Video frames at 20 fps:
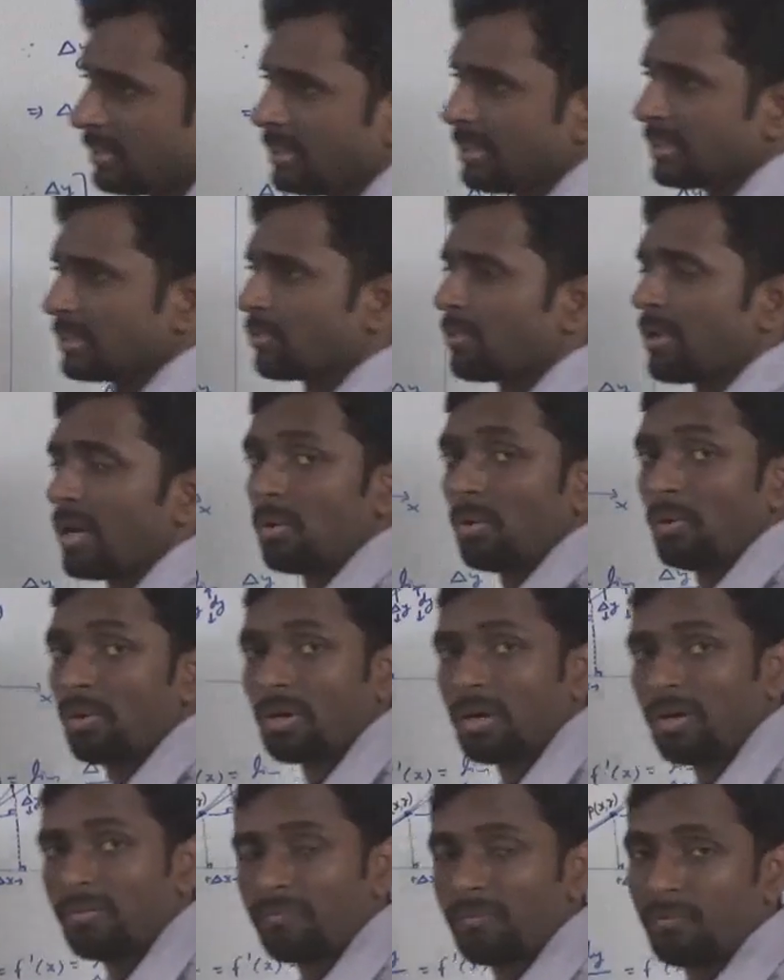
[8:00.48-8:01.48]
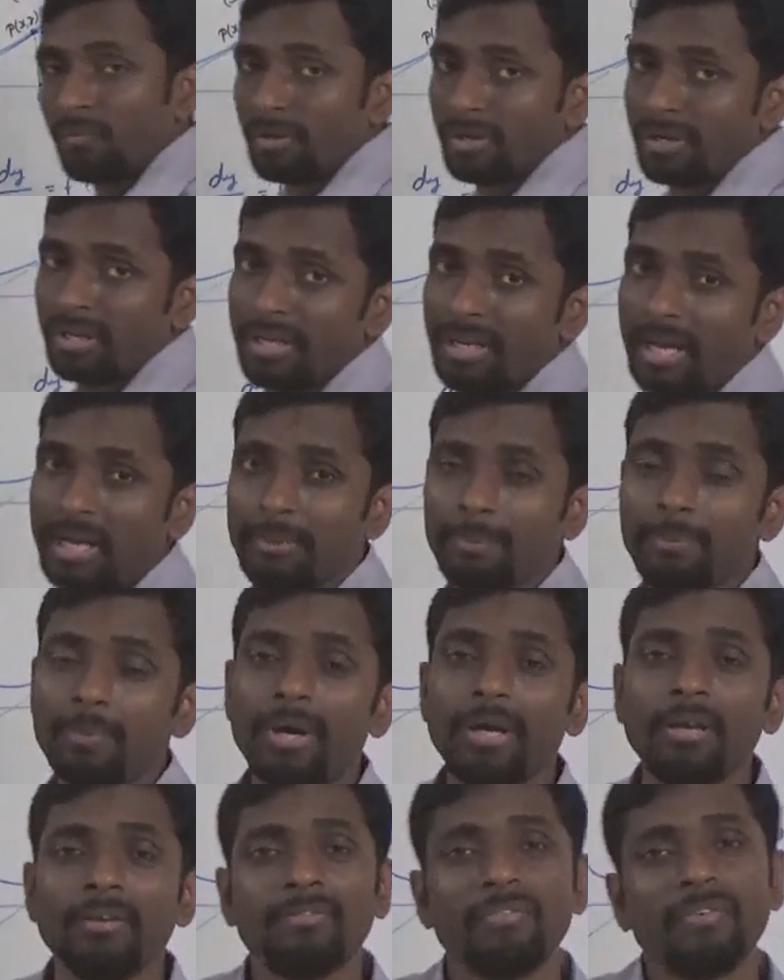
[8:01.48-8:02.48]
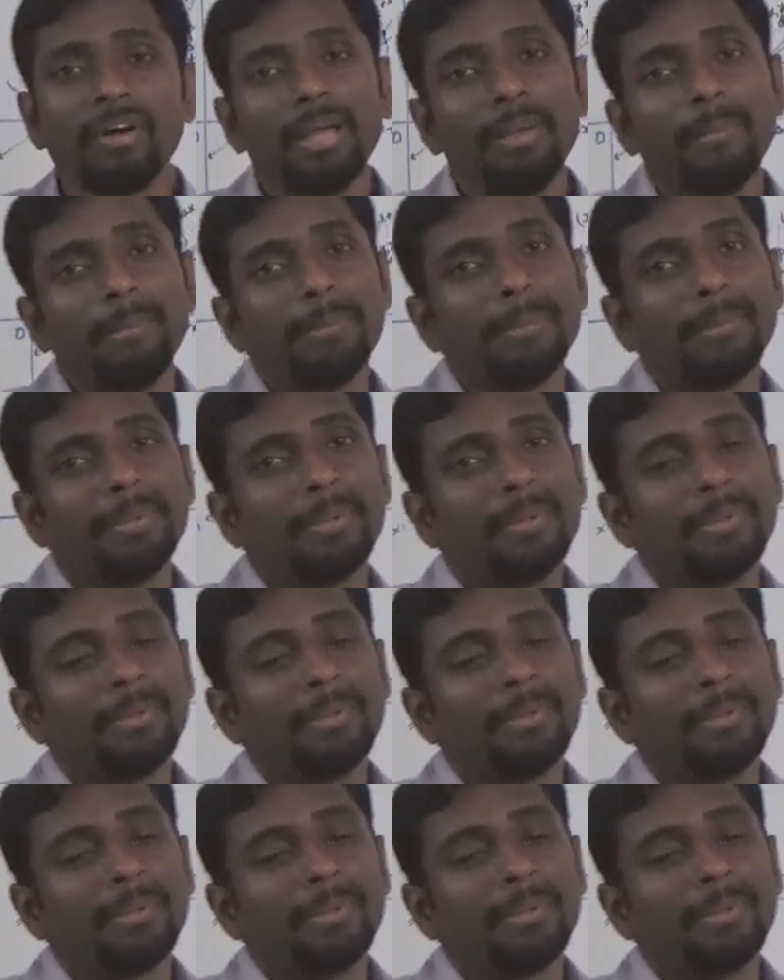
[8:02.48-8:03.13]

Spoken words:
this is square root of 49.5.